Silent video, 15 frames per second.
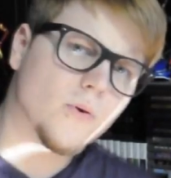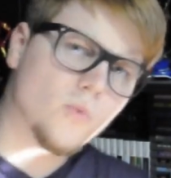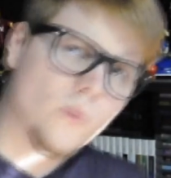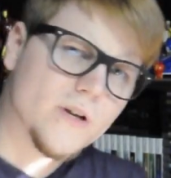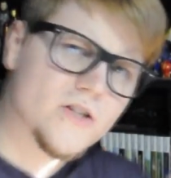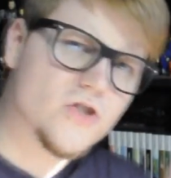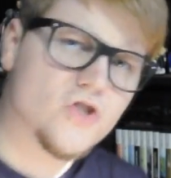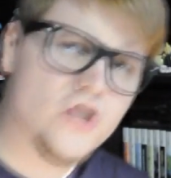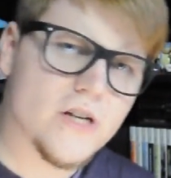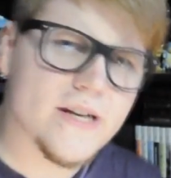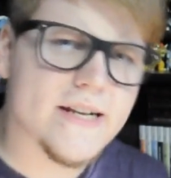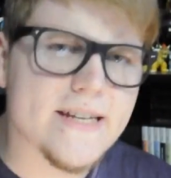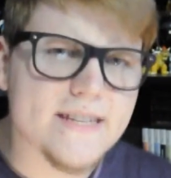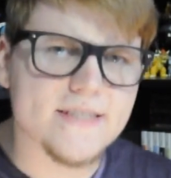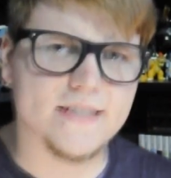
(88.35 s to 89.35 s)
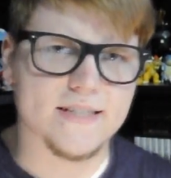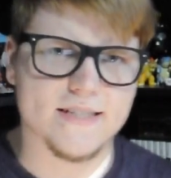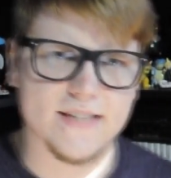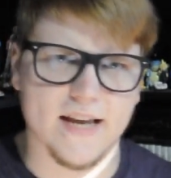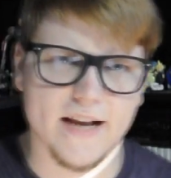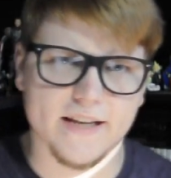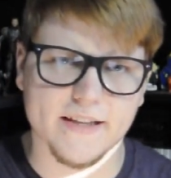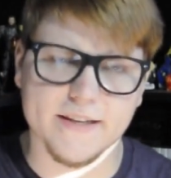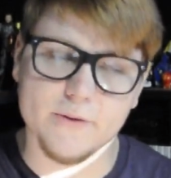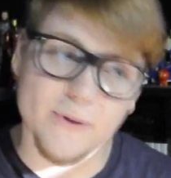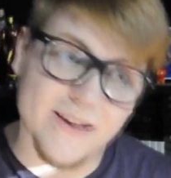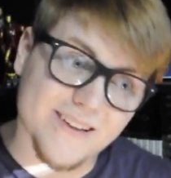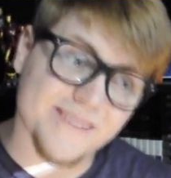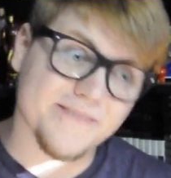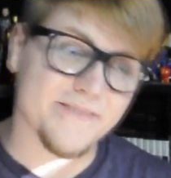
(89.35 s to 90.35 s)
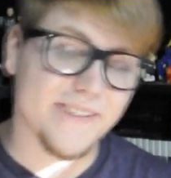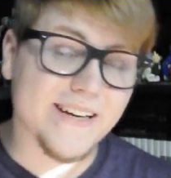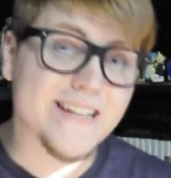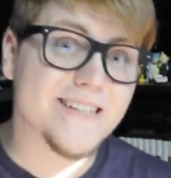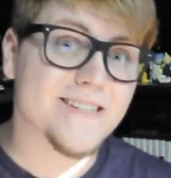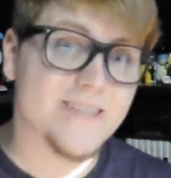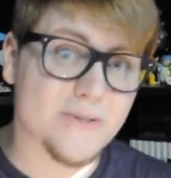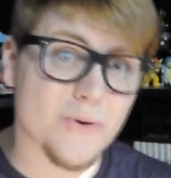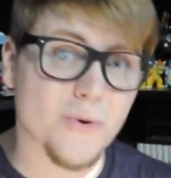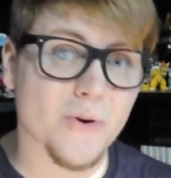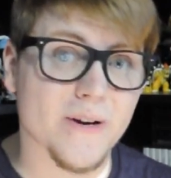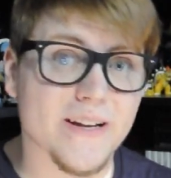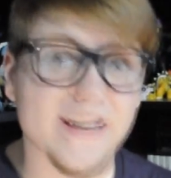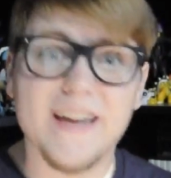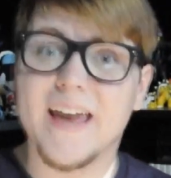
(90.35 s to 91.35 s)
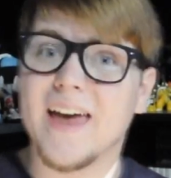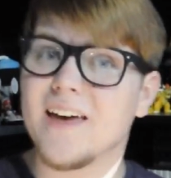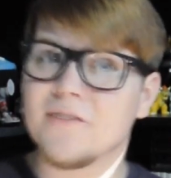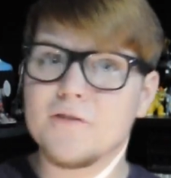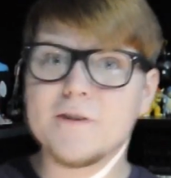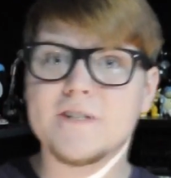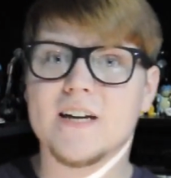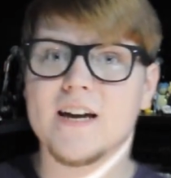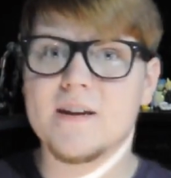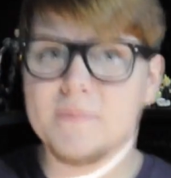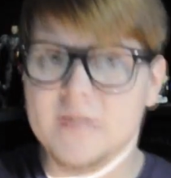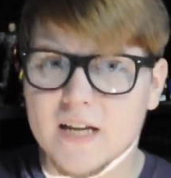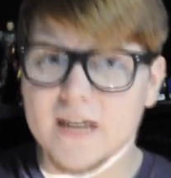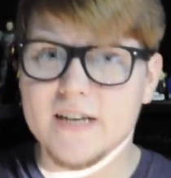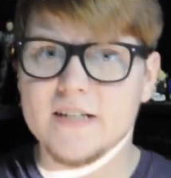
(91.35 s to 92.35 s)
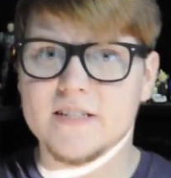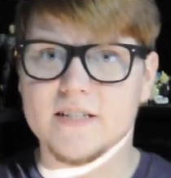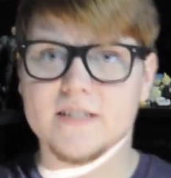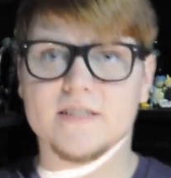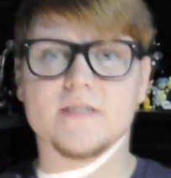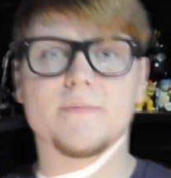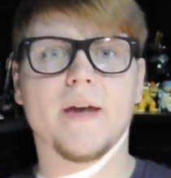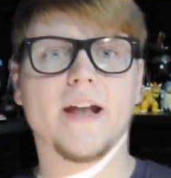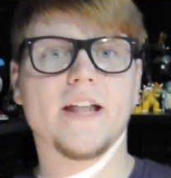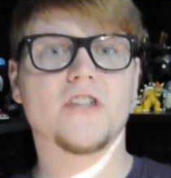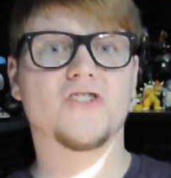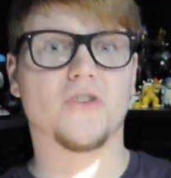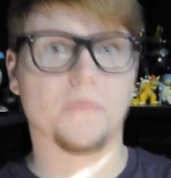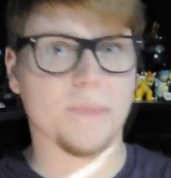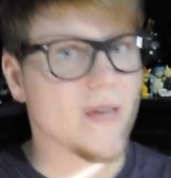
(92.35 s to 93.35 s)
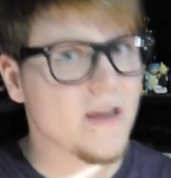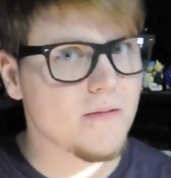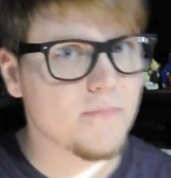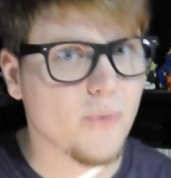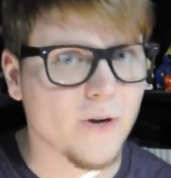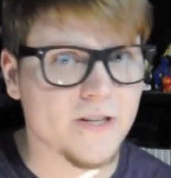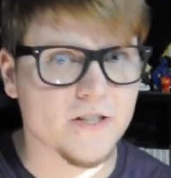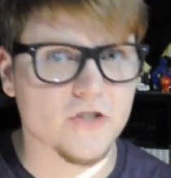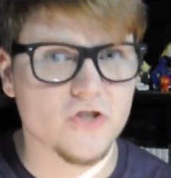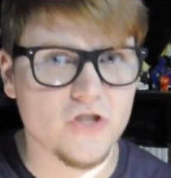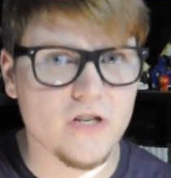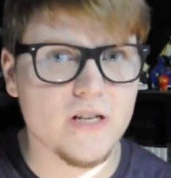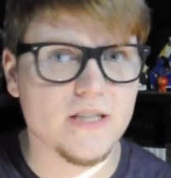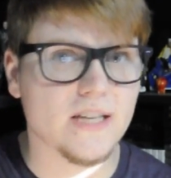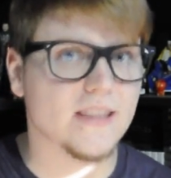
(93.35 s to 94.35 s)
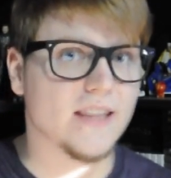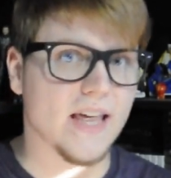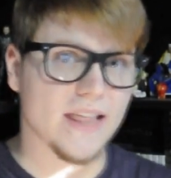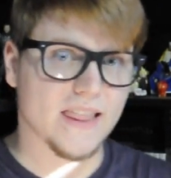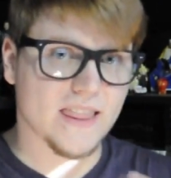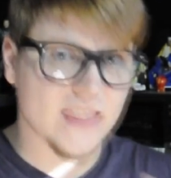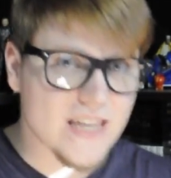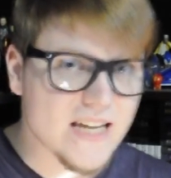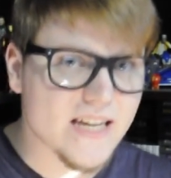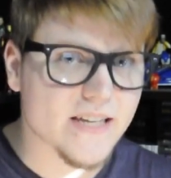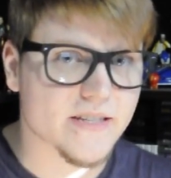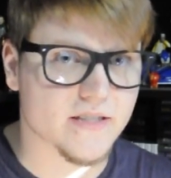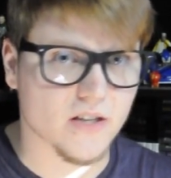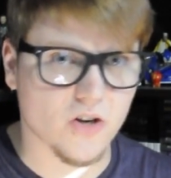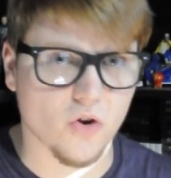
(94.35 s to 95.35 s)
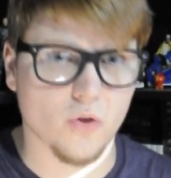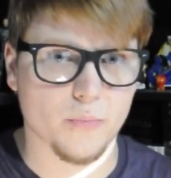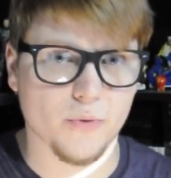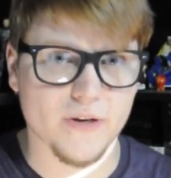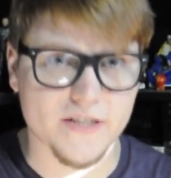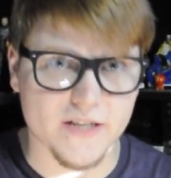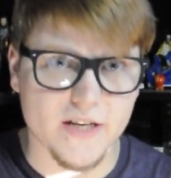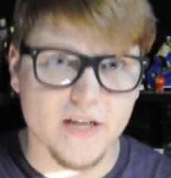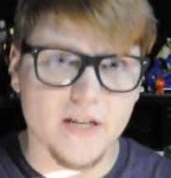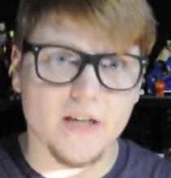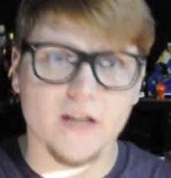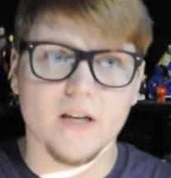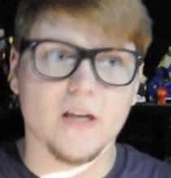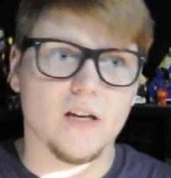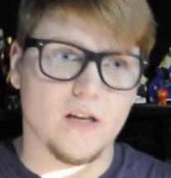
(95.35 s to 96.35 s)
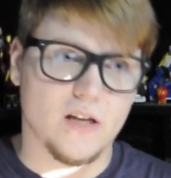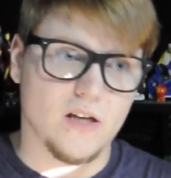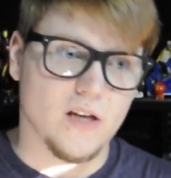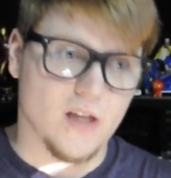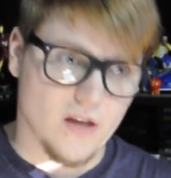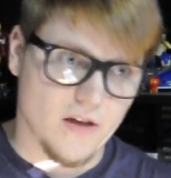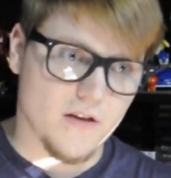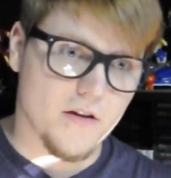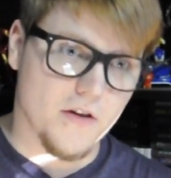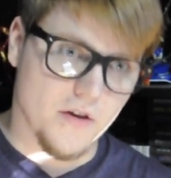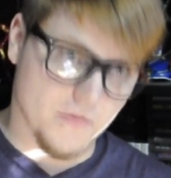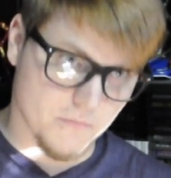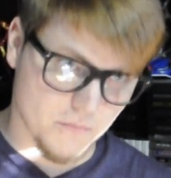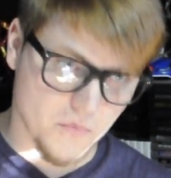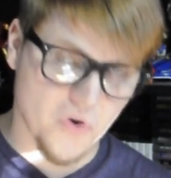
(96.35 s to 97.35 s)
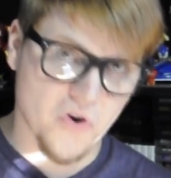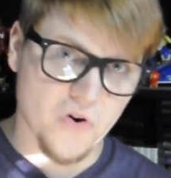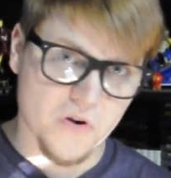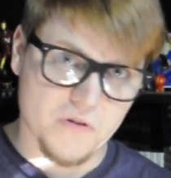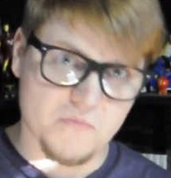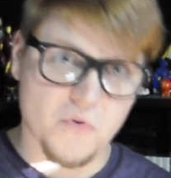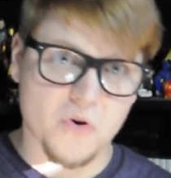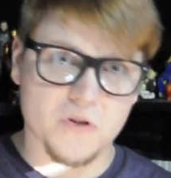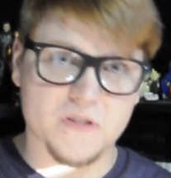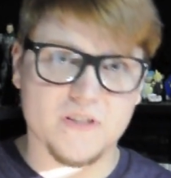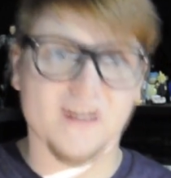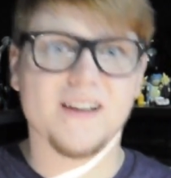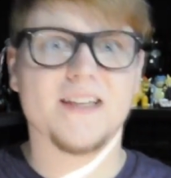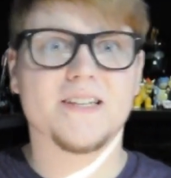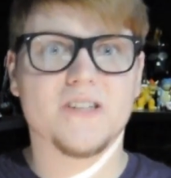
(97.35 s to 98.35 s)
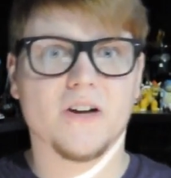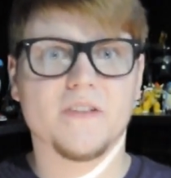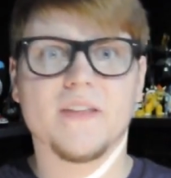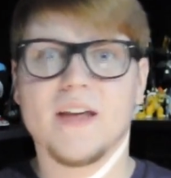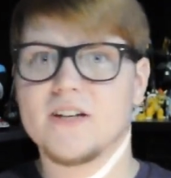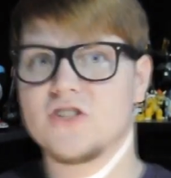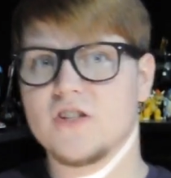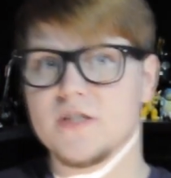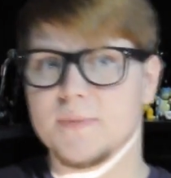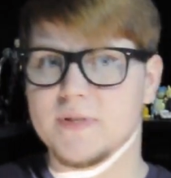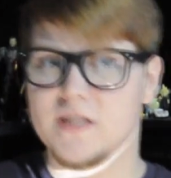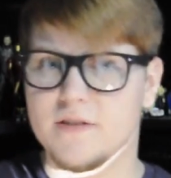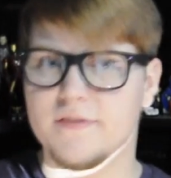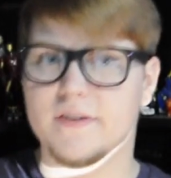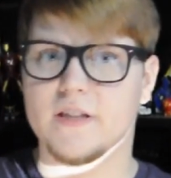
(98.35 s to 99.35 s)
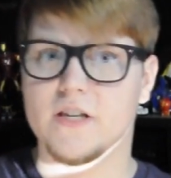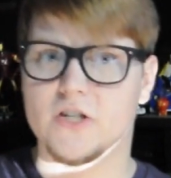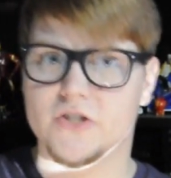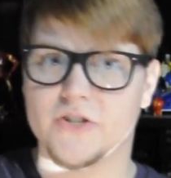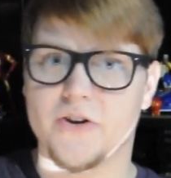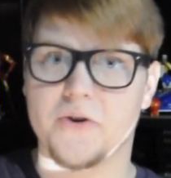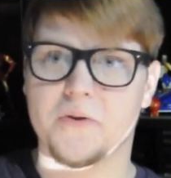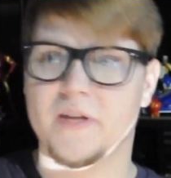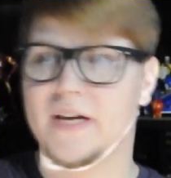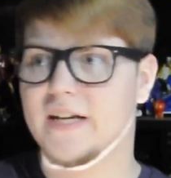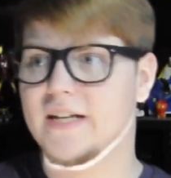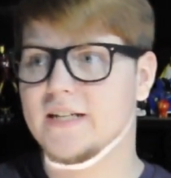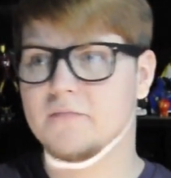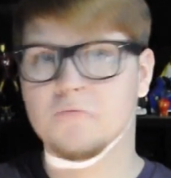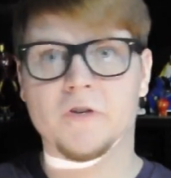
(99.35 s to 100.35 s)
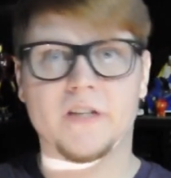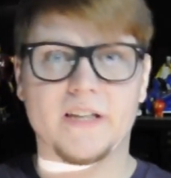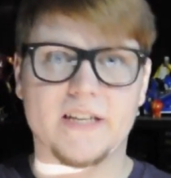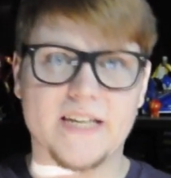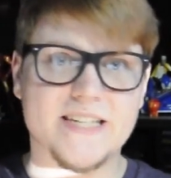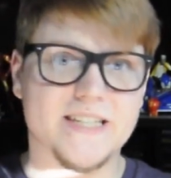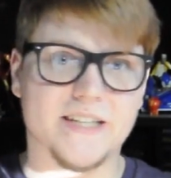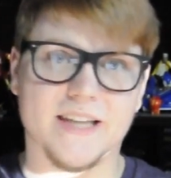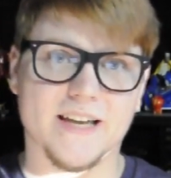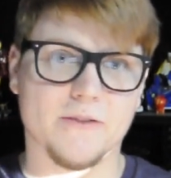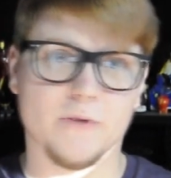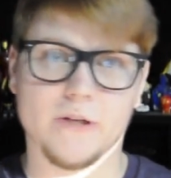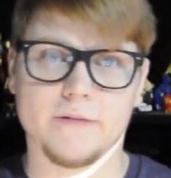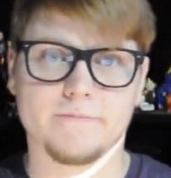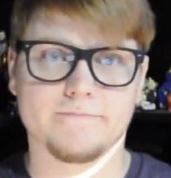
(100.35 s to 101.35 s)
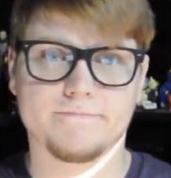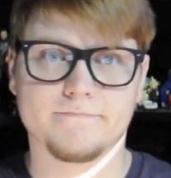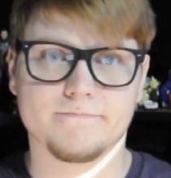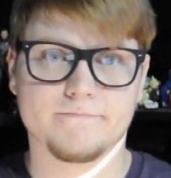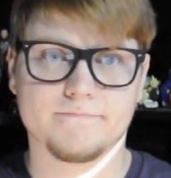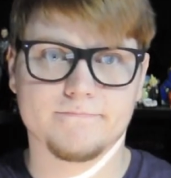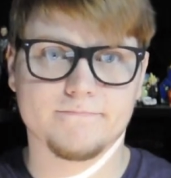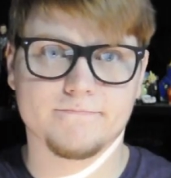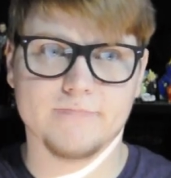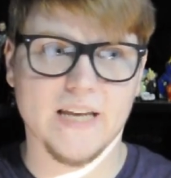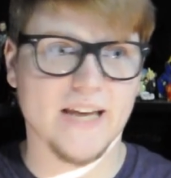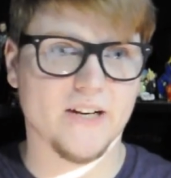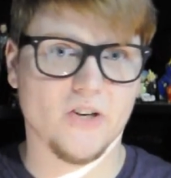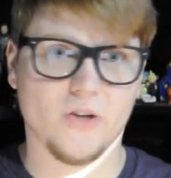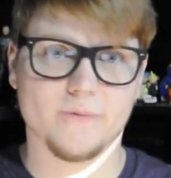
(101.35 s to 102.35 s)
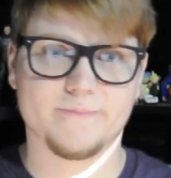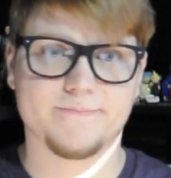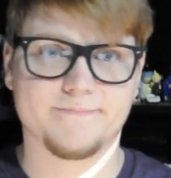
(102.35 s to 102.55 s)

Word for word: But which gene is it exactly? Well, funny story. Every time scientists manage to pinpoint a gene that they think is the culprit, more and more studies on that gene specifically show that it really isn't that one. At all.